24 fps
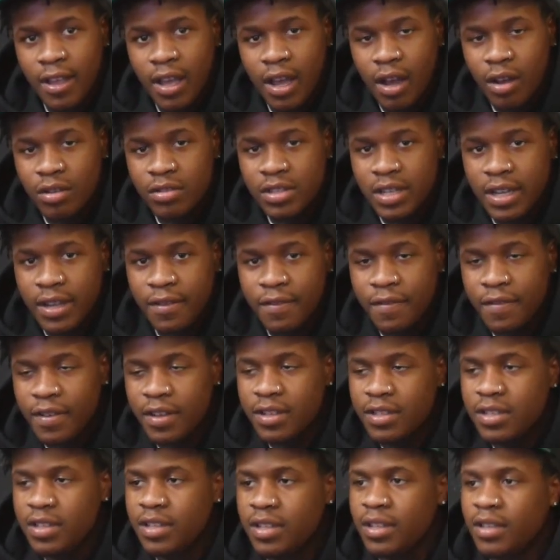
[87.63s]
I was like
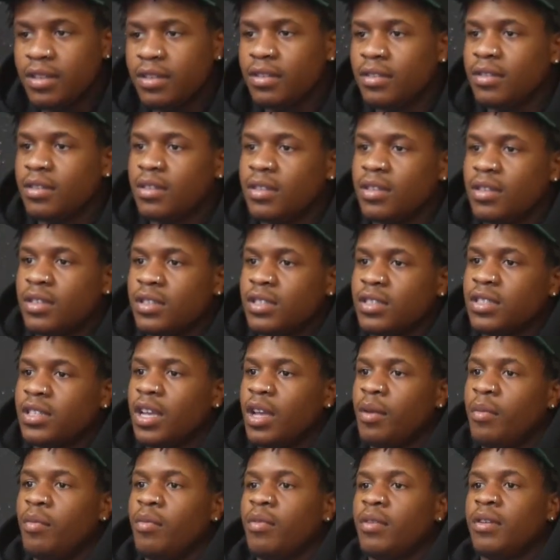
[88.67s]
15.
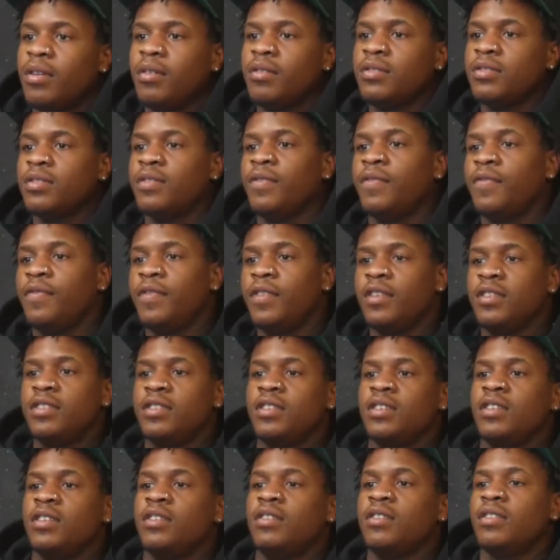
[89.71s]
Skateboarding, I was
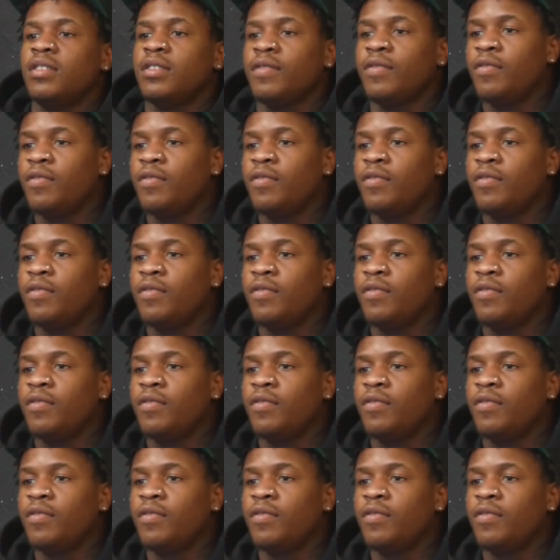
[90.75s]
15.